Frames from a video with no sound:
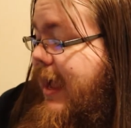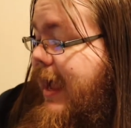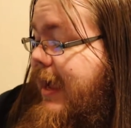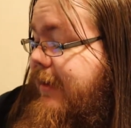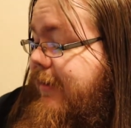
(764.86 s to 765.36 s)

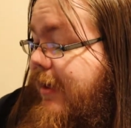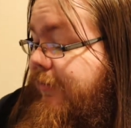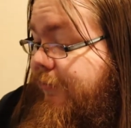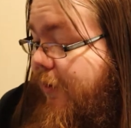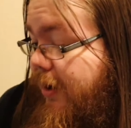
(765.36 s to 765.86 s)
And
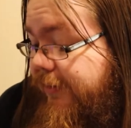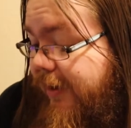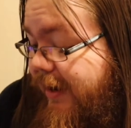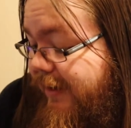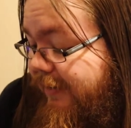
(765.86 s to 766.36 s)
as far as
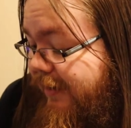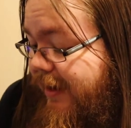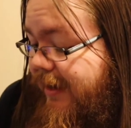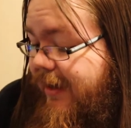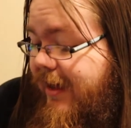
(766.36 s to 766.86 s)
I can
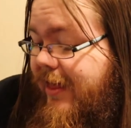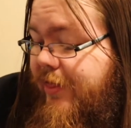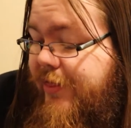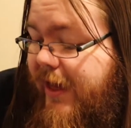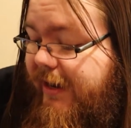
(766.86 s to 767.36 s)
see,
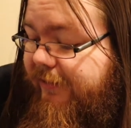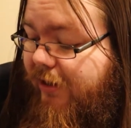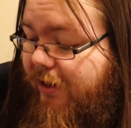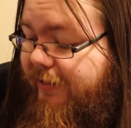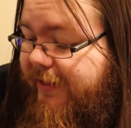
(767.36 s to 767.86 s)
that is
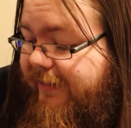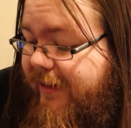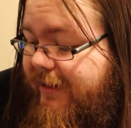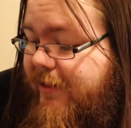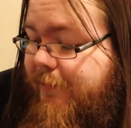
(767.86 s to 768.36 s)
all that's
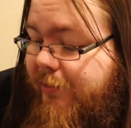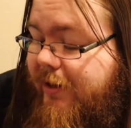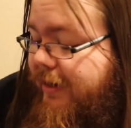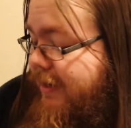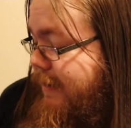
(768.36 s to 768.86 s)
in the
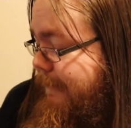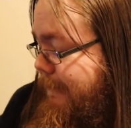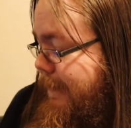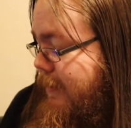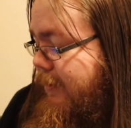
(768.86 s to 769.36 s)
book.
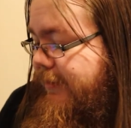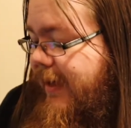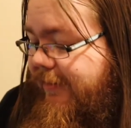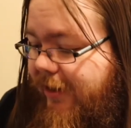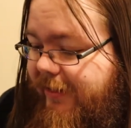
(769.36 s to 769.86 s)

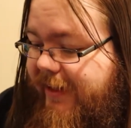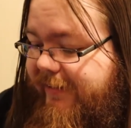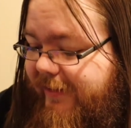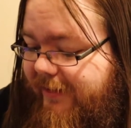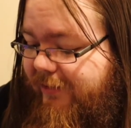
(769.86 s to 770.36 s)
That's all
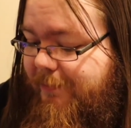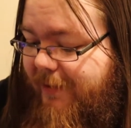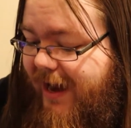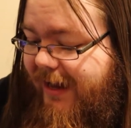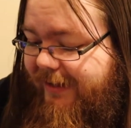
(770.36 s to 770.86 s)
that's in this
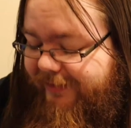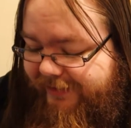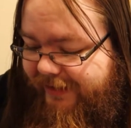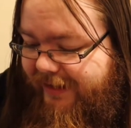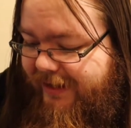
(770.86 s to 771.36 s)

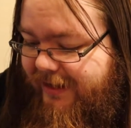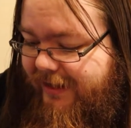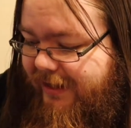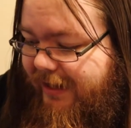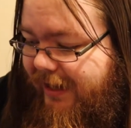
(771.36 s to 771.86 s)
box.
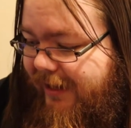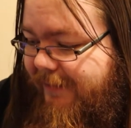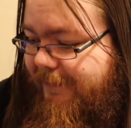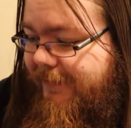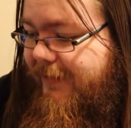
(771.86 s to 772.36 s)
Yeah,